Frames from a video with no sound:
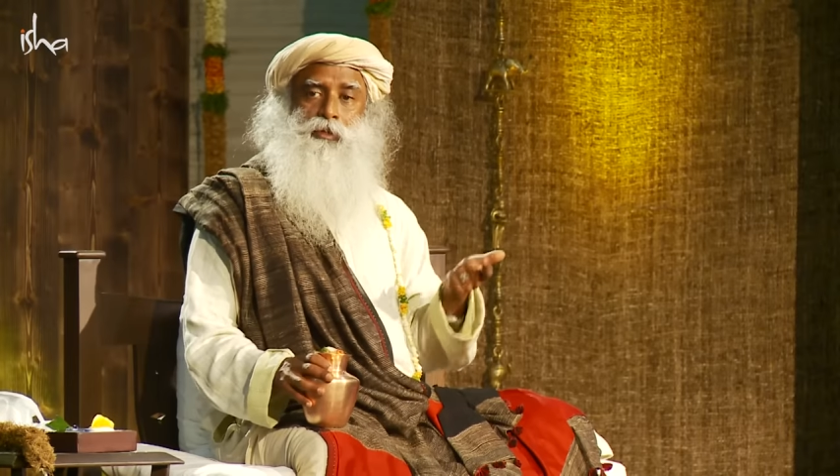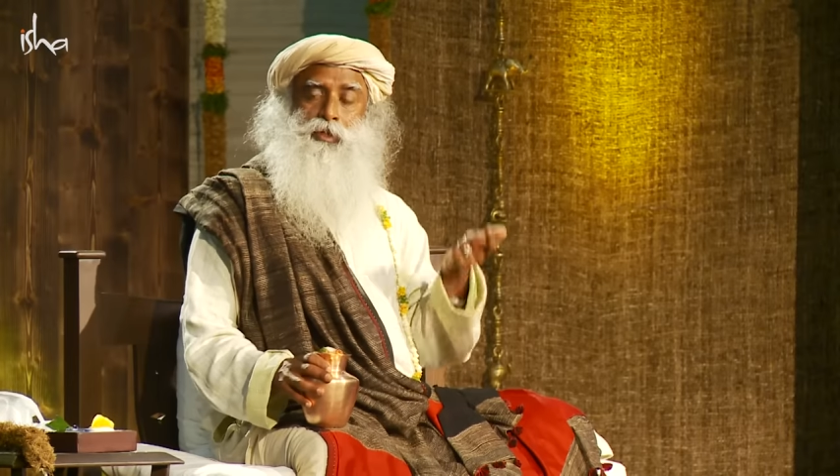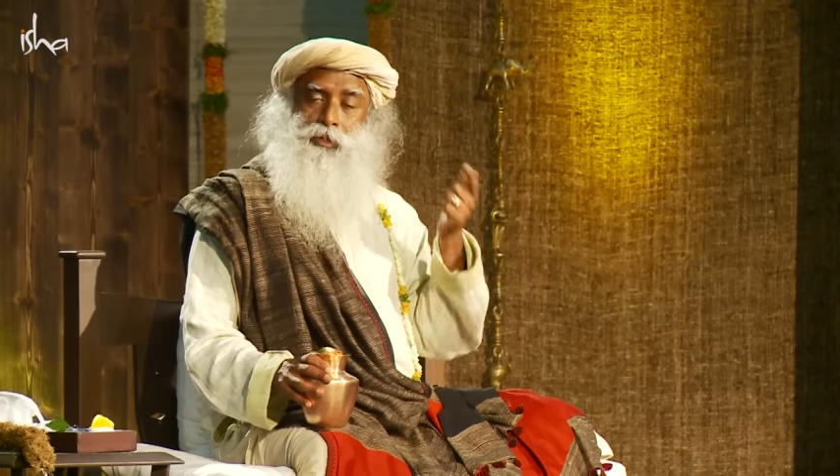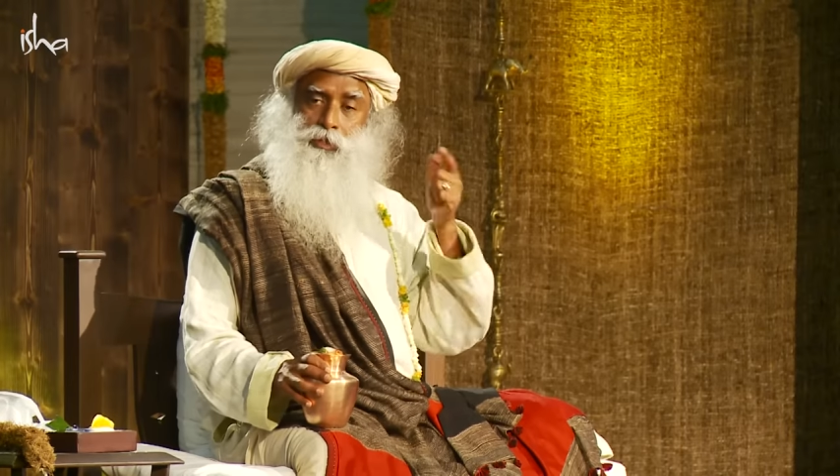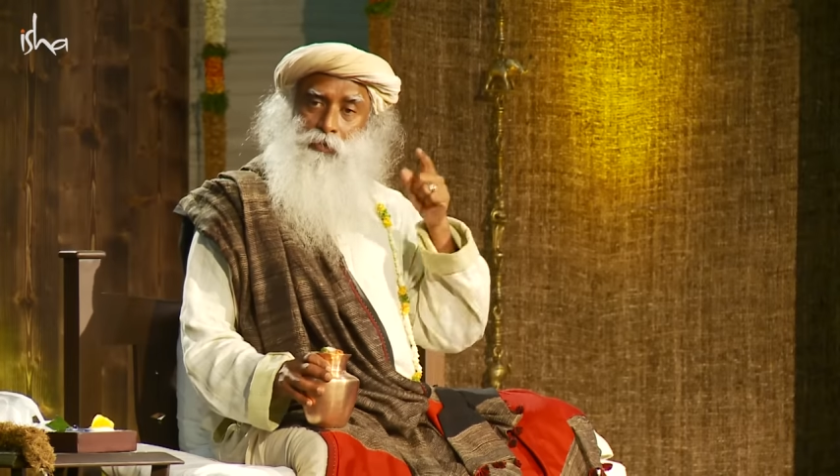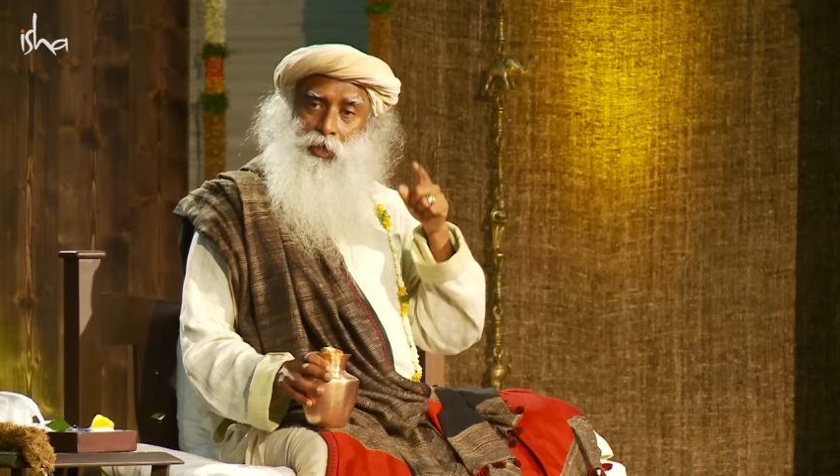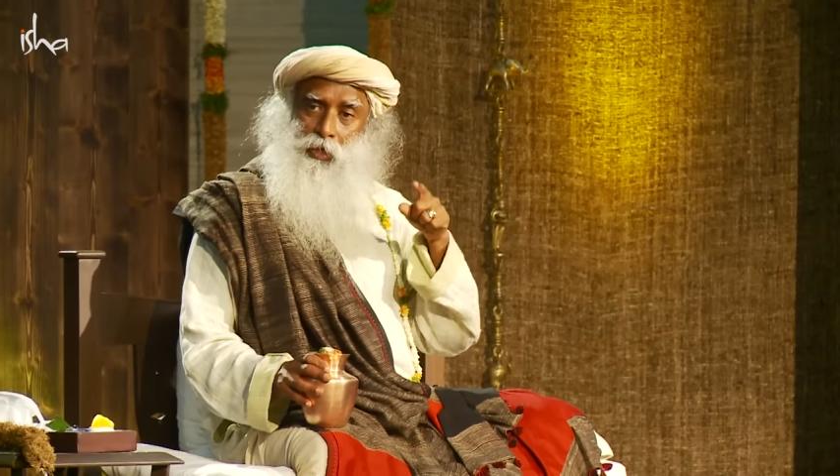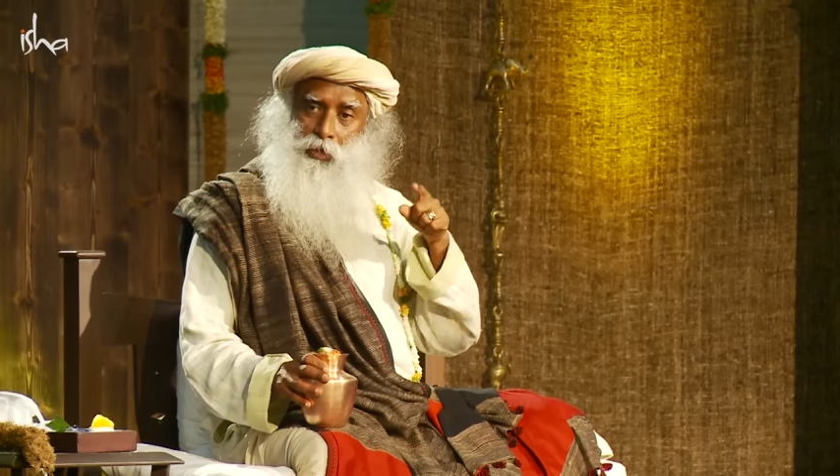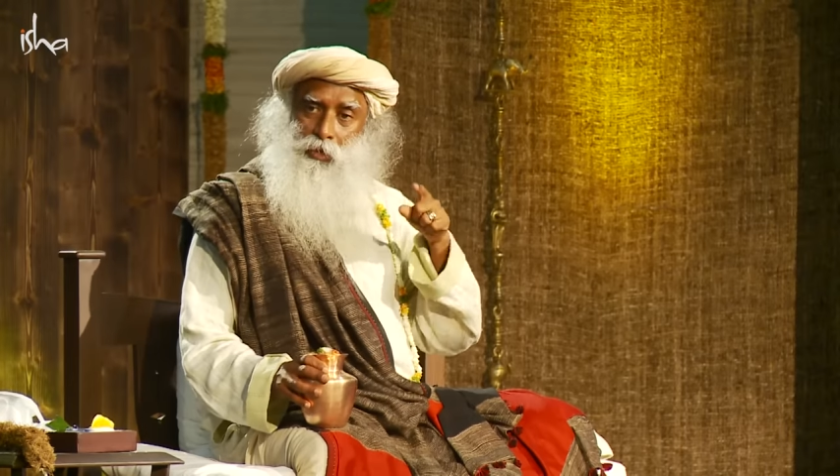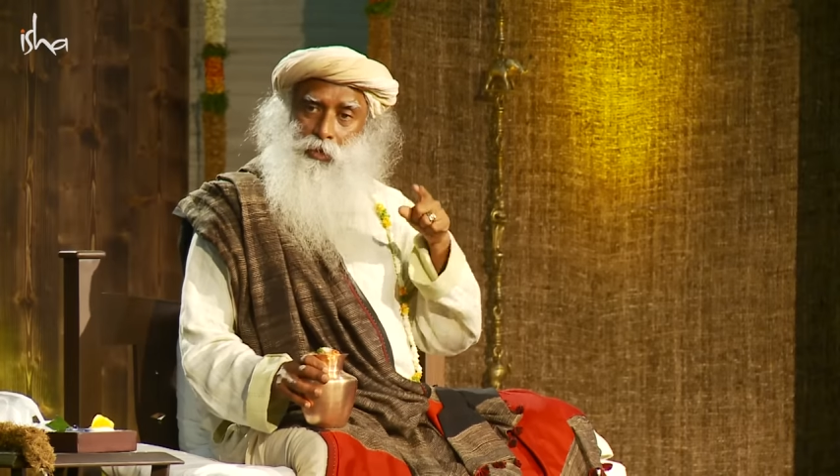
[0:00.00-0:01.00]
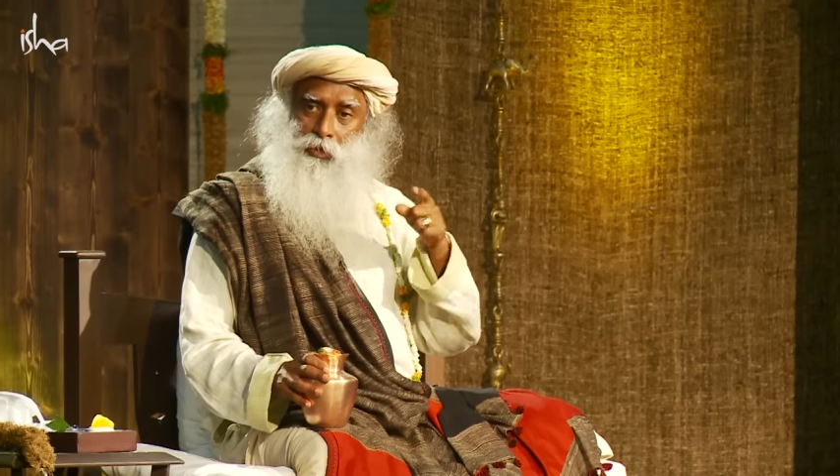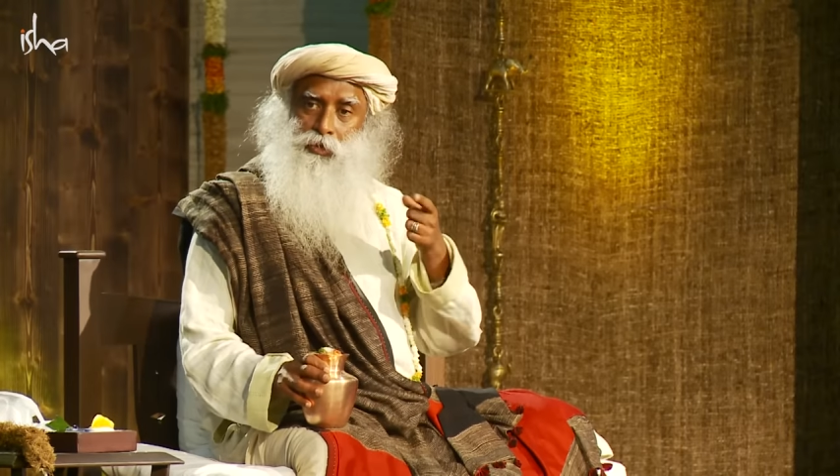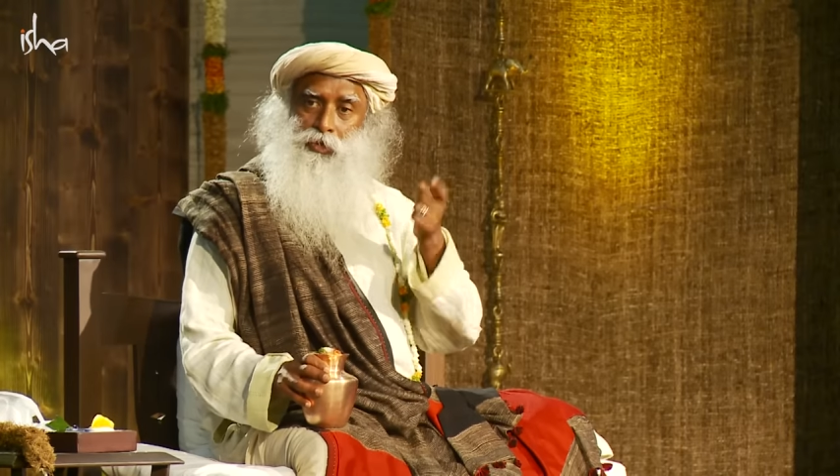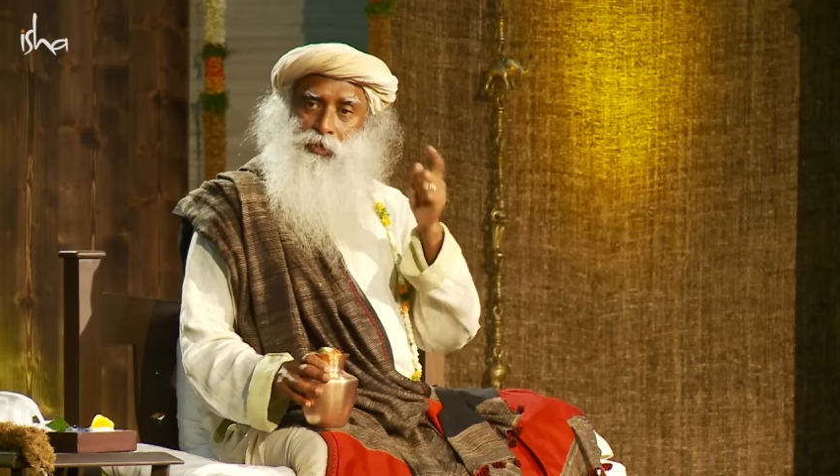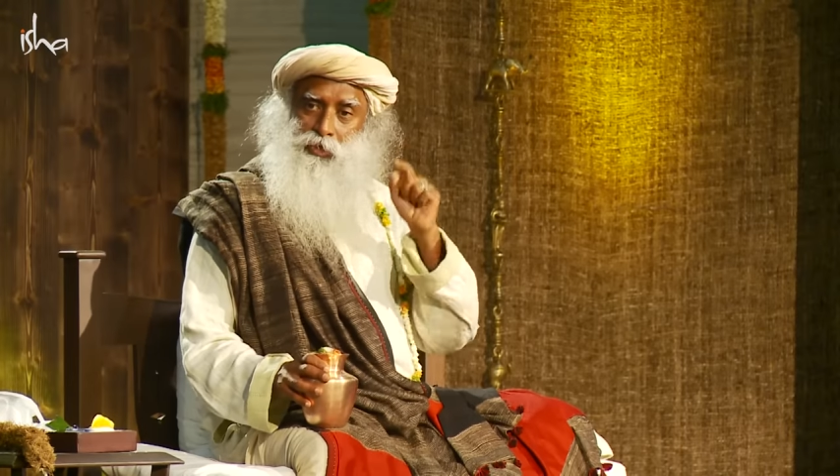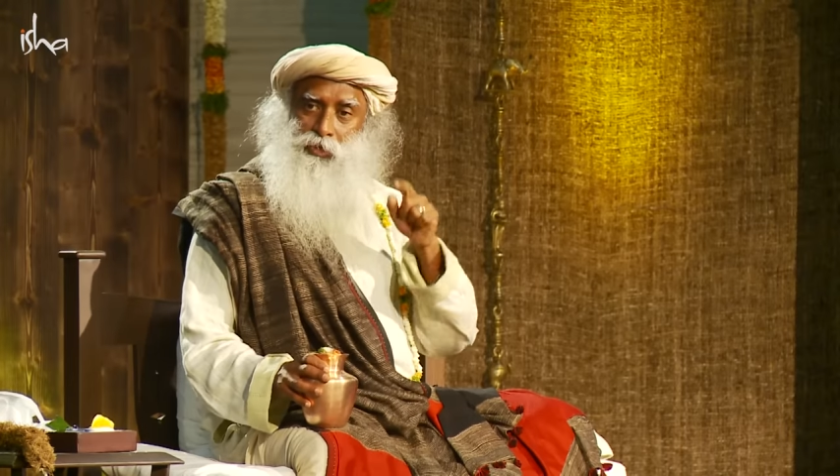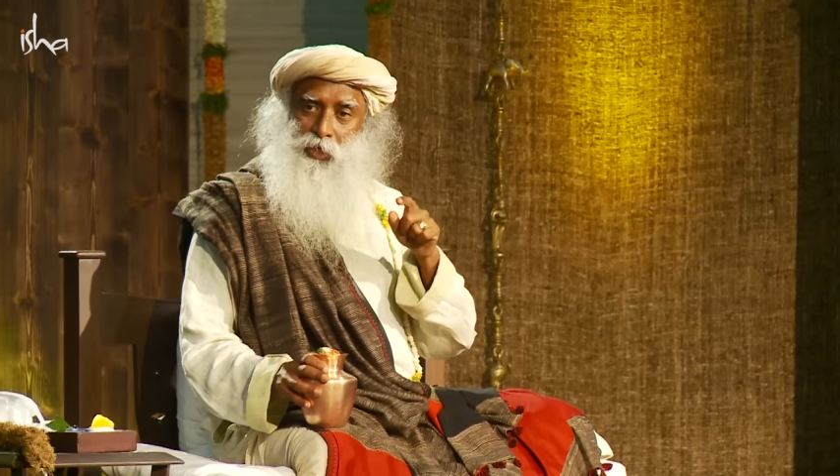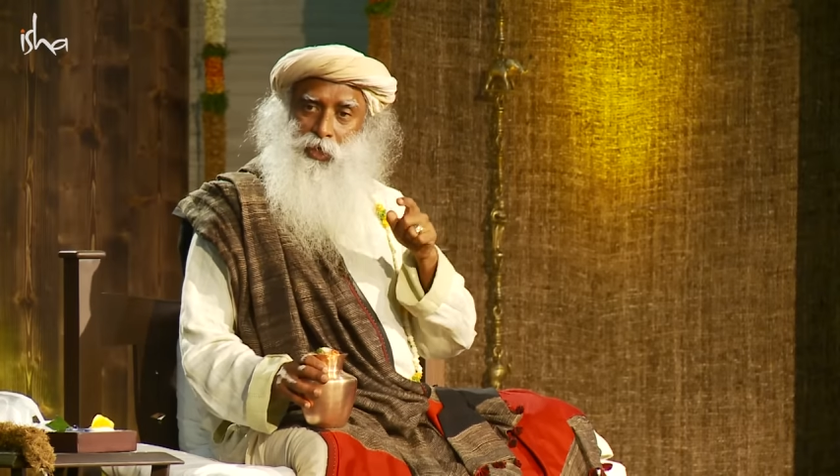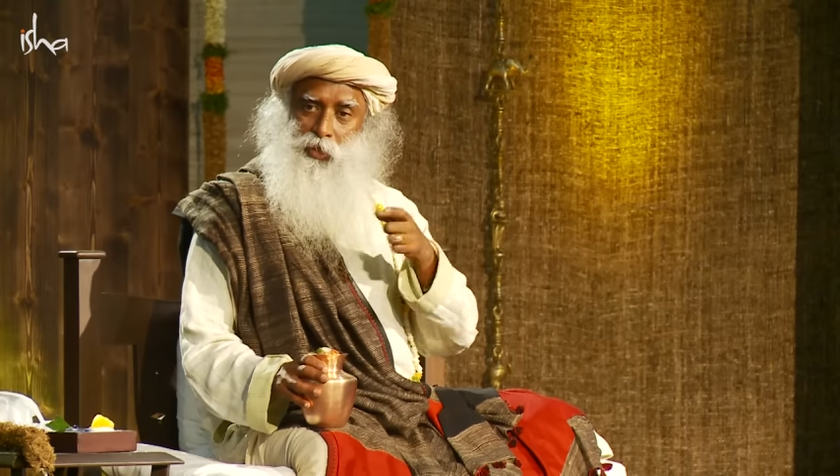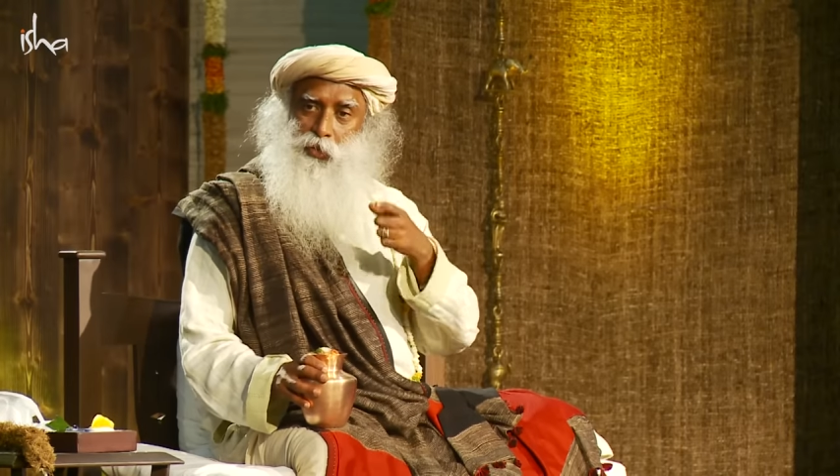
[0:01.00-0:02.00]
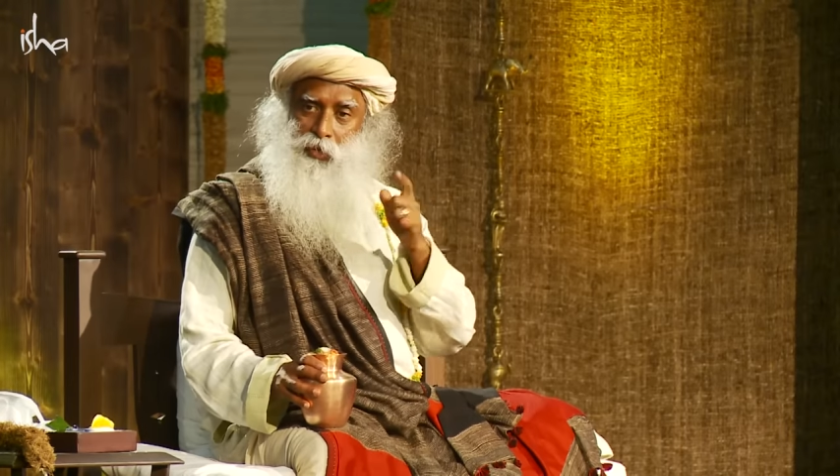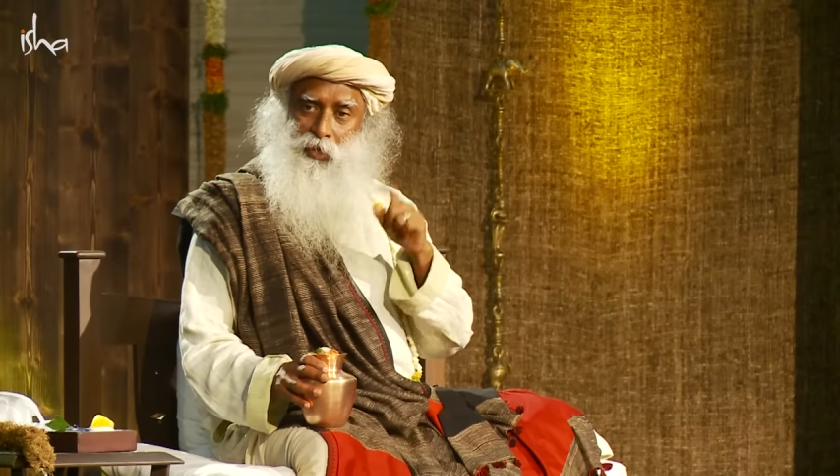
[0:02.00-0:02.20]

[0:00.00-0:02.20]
This is why traditionally your